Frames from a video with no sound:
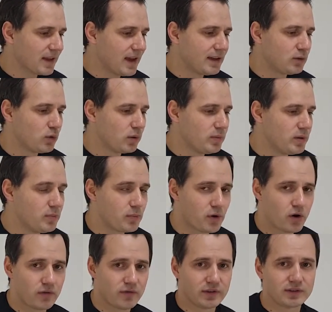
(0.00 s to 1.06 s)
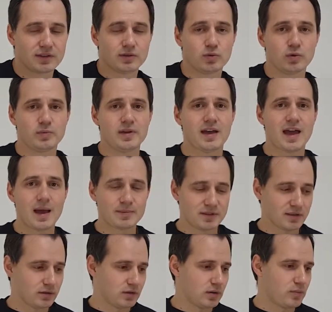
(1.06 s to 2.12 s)
it will be perfect, it will be
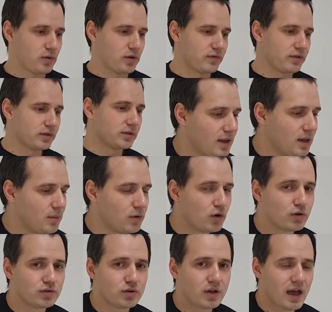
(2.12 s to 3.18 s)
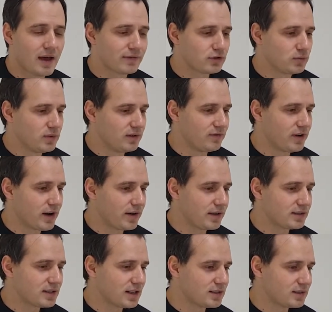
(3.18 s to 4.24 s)
absolutely perfect, because you have to be very
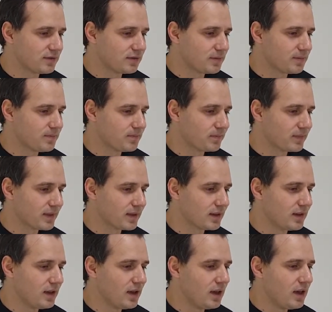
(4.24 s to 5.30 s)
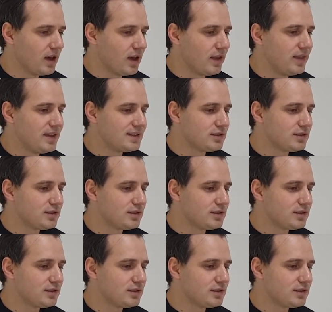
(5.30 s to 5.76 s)
attentive. These